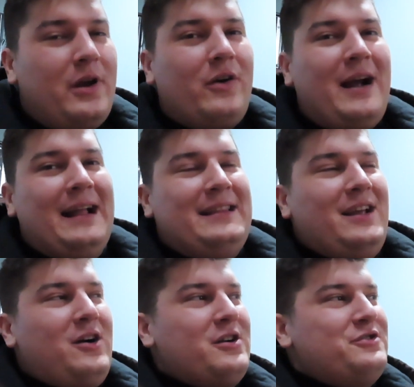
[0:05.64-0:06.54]
are at
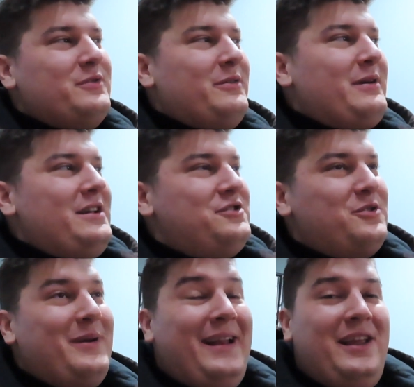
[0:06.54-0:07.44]
the archery range,
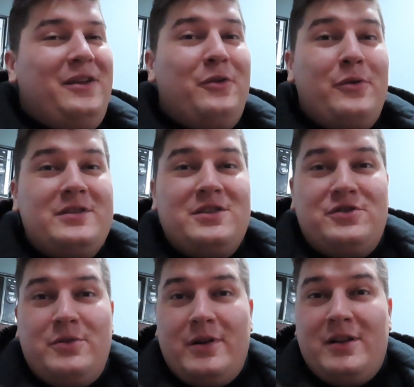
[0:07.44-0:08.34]
so any noises
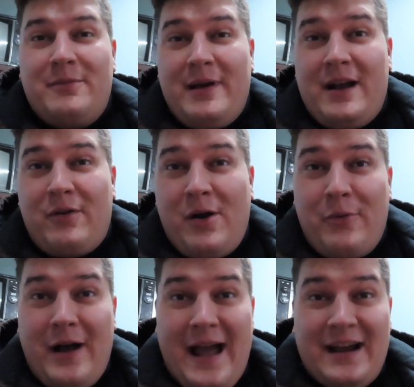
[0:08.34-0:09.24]
you hear in the
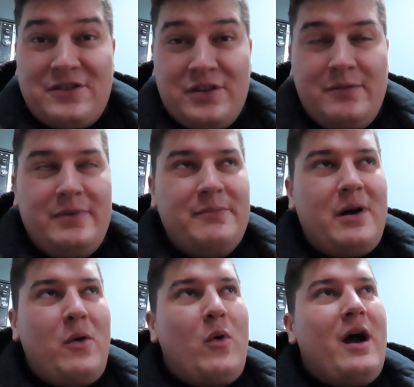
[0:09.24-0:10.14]
background will actually be
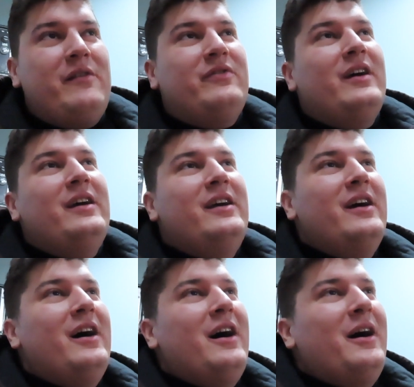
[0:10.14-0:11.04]
my wife.
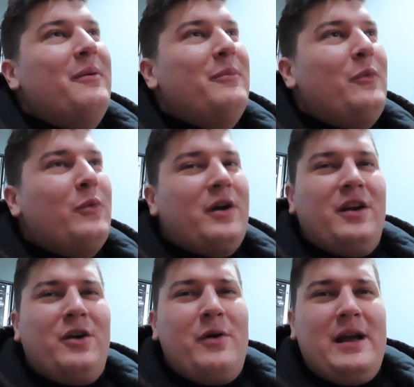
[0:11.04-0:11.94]
We're
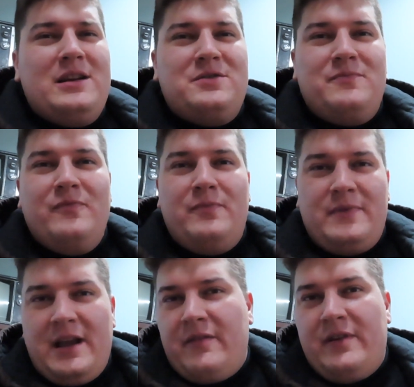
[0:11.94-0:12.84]
going to go ahead and
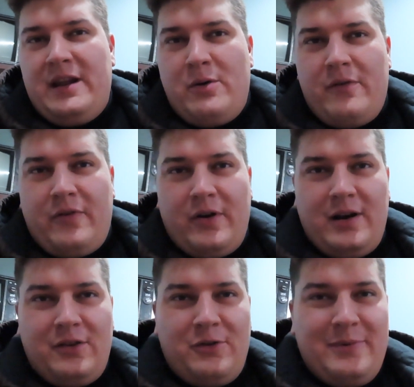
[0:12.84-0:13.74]
take a video of her
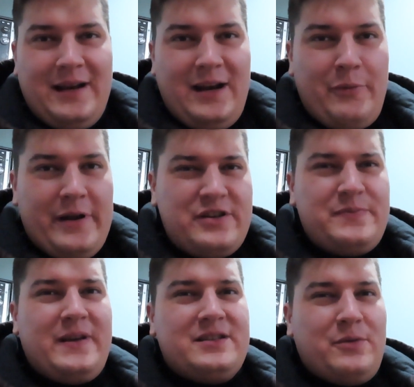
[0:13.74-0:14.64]
in a little bit anyway,
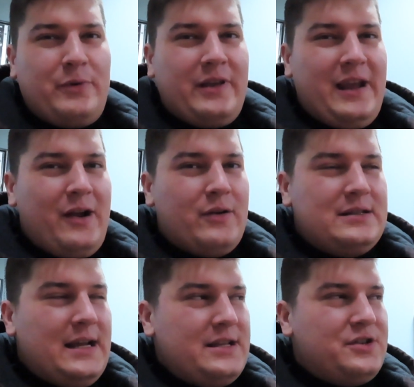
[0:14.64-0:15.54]
just because it really
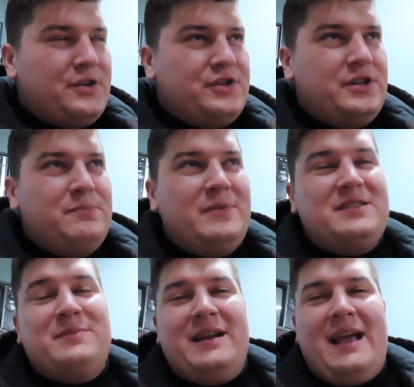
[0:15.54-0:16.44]
irritates her and she
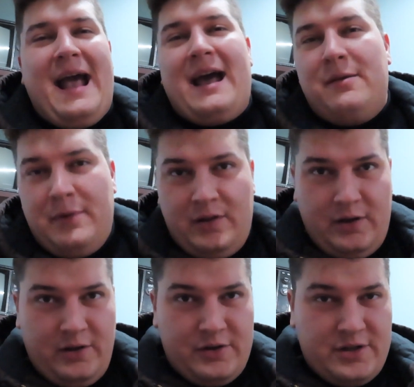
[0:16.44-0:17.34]
has made it
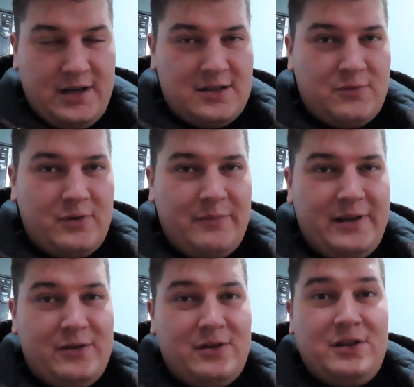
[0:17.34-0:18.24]
adamantly clear she doesn't want to
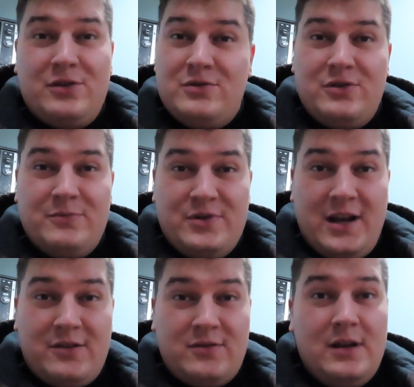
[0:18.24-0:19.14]
be on the YouTube
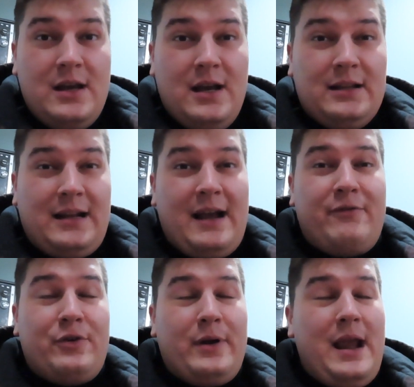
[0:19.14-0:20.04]
channel that
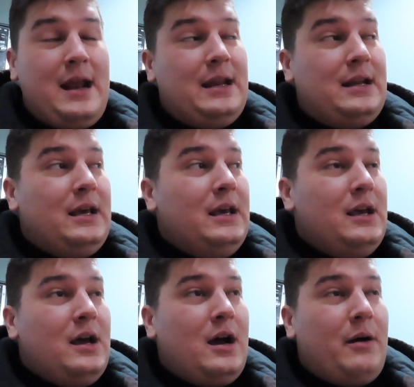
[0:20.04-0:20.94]
I've created.
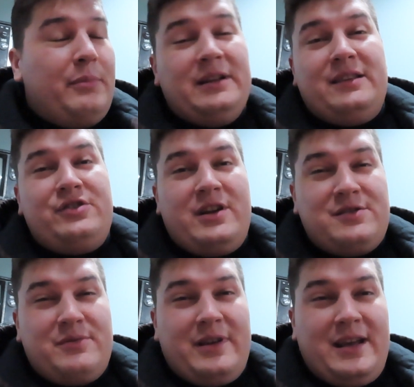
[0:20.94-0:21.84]
But she
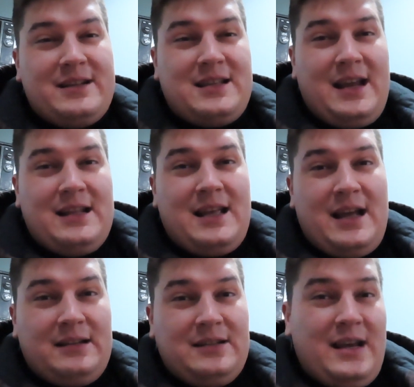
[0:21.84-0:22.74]
doesn't really get a say in
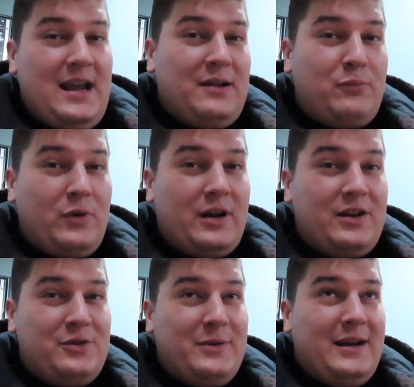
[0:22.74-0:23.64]
that, and we're
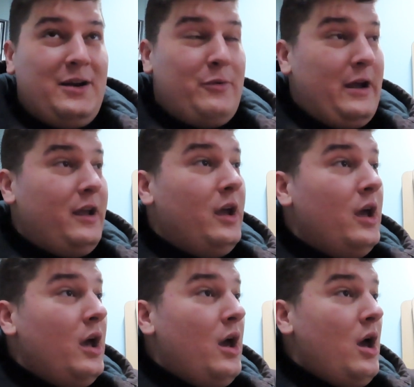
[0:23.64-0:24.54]
going to do it anyway.
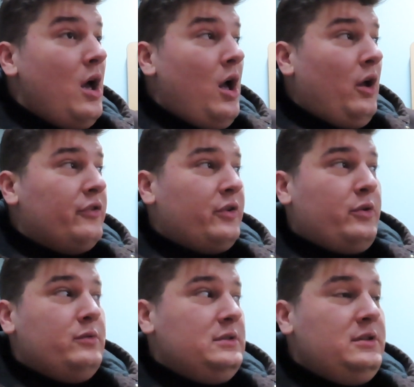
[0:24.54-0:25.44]

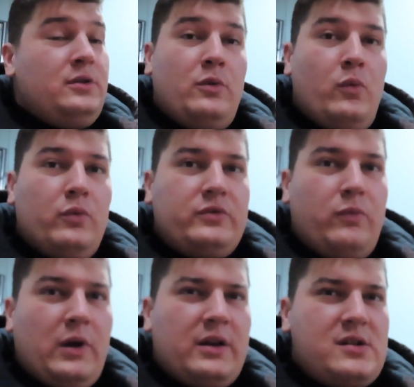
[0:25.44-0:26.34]
So
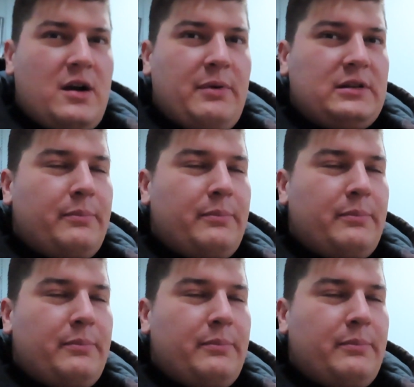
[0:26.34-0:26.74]
we're going to talk about the